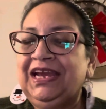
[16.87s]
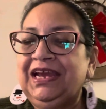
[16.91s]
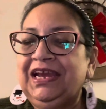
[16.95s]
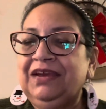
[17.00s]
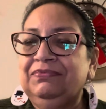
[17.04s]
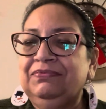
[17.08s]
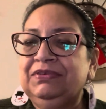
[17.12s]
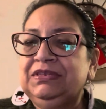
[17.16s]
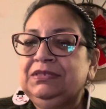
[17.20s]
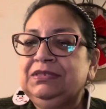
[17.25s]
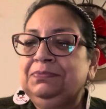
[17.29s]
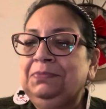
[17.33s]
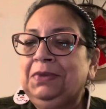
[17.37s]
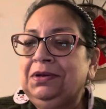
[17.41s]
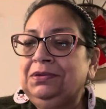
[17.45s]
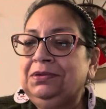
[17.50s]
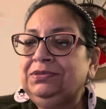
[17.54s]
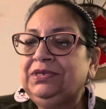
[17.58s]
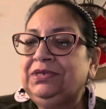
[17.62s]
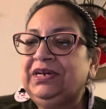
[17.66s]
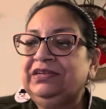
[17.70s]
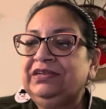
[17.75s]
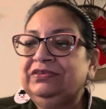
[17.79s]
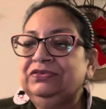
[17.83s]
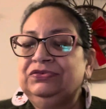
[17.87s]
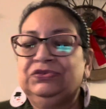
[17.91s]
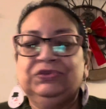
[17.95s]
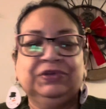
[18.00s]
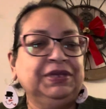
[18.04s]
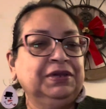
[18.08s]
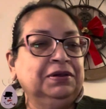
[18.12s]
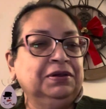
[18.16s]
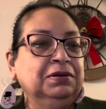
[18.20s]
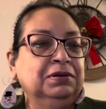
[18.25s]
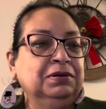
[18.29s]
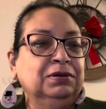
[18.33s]
have a small Dollar
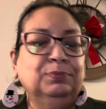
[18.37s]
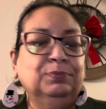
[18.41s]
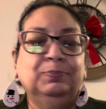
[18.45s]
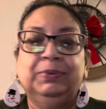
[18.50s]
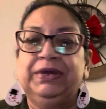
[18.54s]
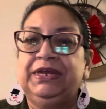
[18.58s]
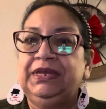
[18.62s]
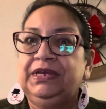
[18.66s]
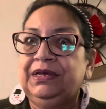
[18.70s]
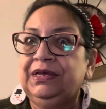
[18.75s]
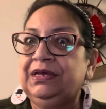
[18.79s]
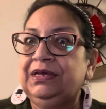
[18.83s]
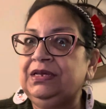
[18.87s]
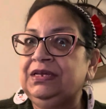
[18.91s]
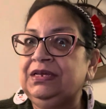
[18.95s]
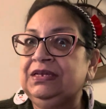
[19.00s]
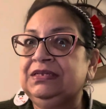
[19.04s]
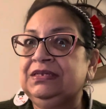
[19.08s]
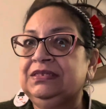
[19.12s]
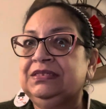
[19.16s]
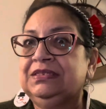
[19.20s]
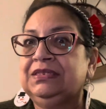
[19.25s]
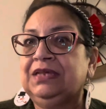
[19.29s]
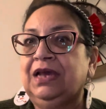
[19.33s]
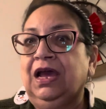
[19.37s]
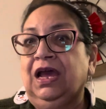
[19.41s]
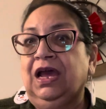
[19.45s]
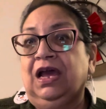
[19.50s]
Tree haul, but it is